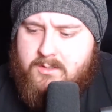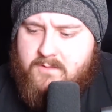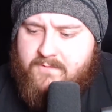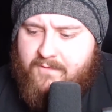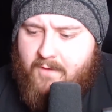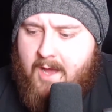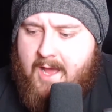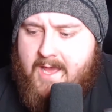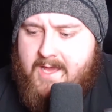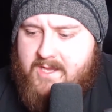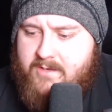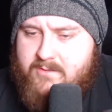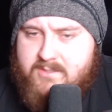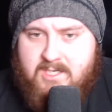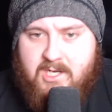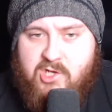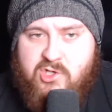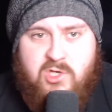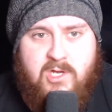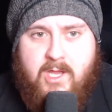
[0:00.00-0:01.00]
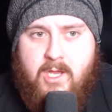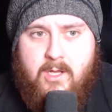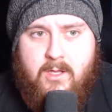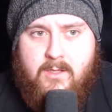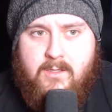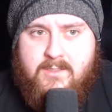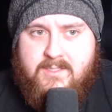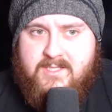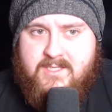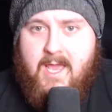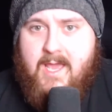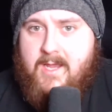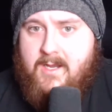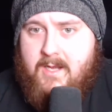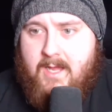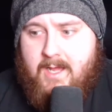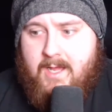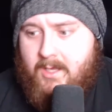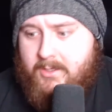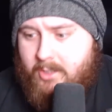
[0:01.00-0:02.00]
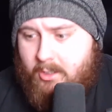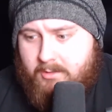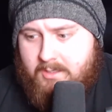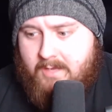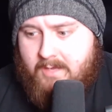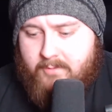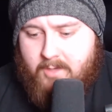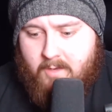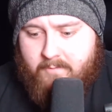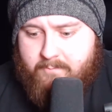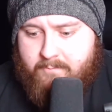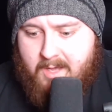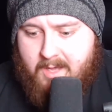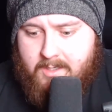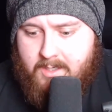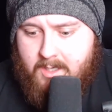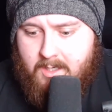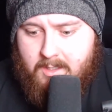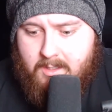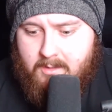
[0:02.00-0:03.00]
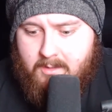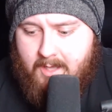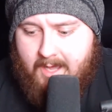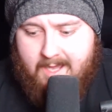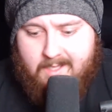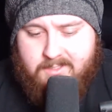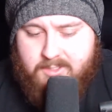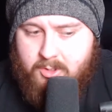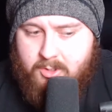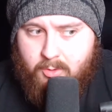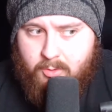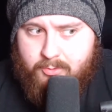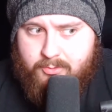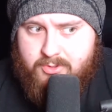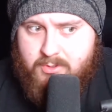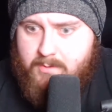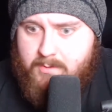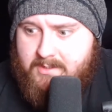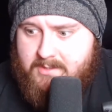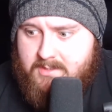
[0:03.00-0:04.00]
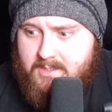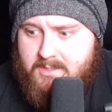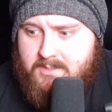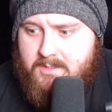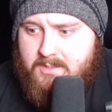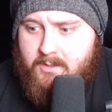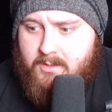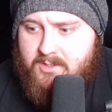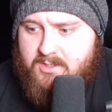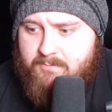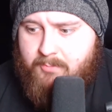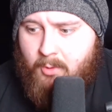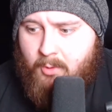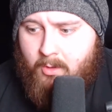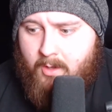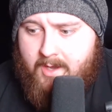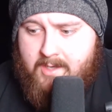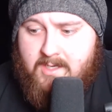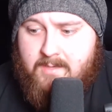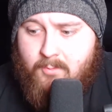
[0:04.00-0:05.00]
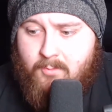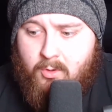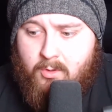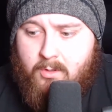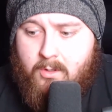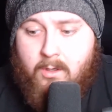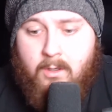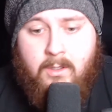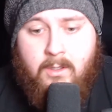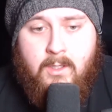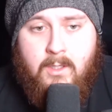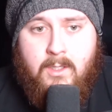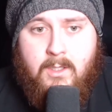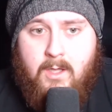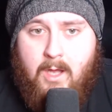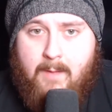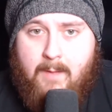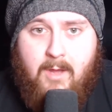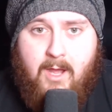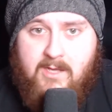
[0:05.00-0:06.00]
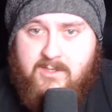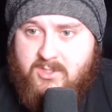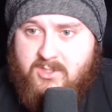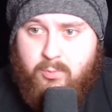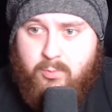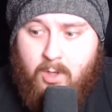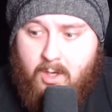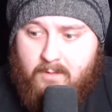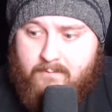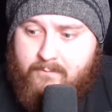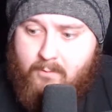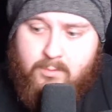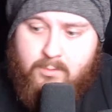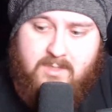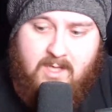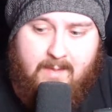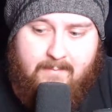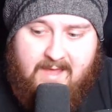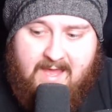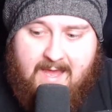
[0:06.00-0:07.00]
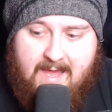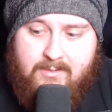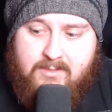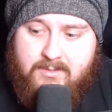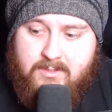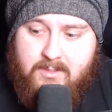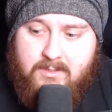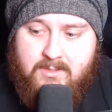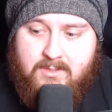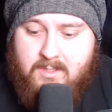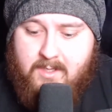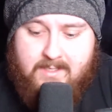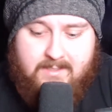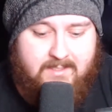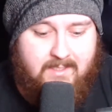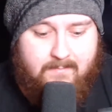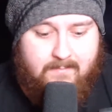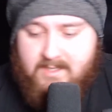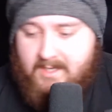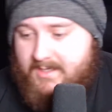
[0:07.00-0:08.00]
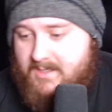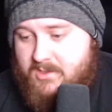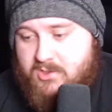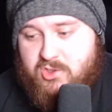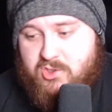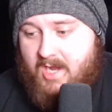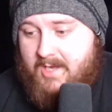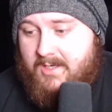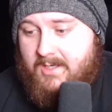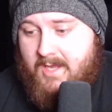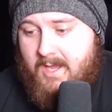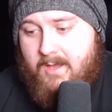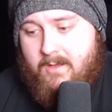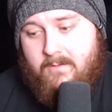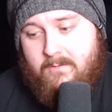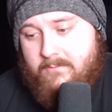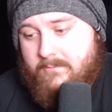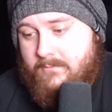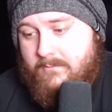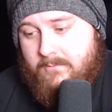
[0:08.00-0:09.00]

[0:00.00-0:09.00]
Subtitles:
fight, he was literally saying, like, I don't have enough money at all to exist in the sport anymore. I might just work full-time at Amazon. So it seems like he's checking out.